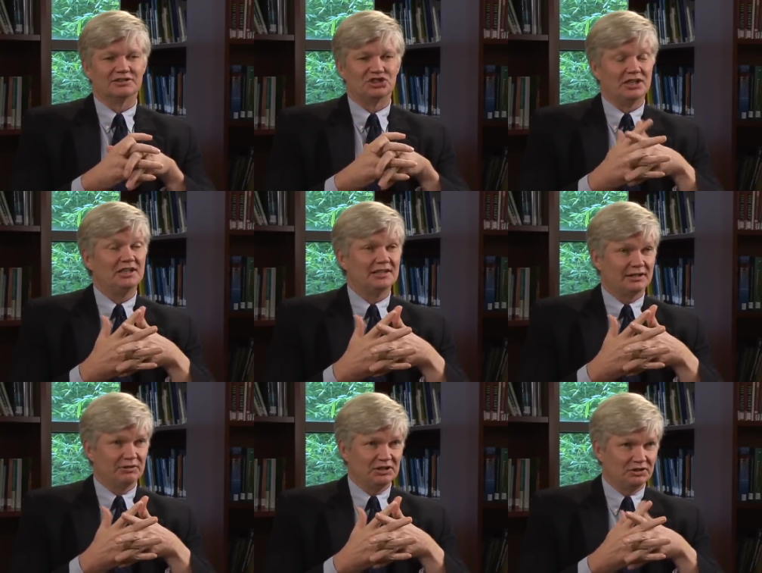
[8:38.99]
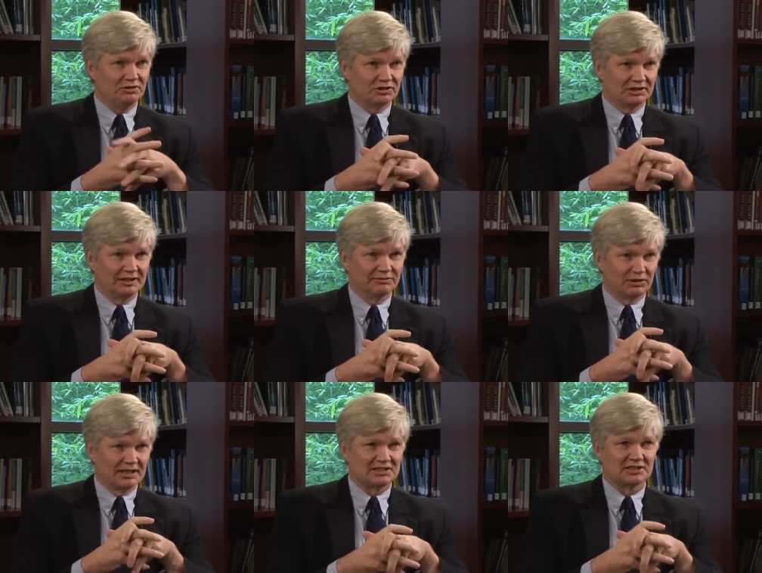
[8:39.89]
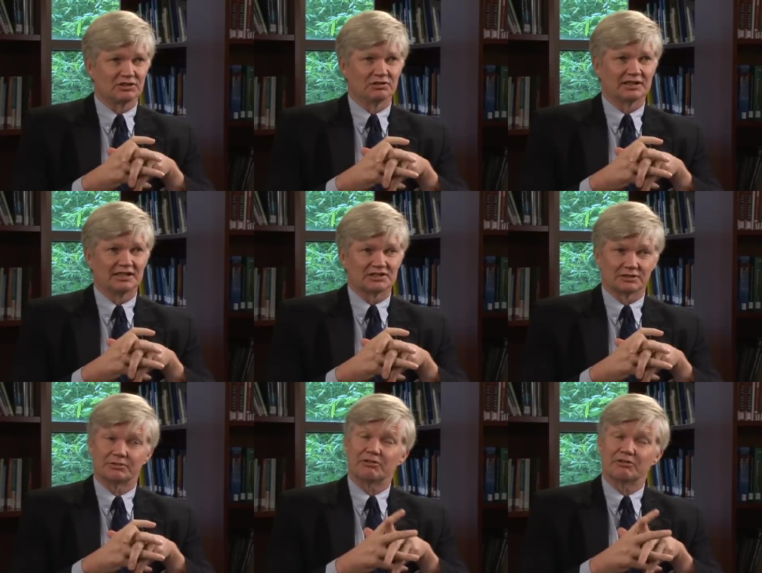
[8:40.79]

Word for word: gene that we knew could give rise to colon cancer,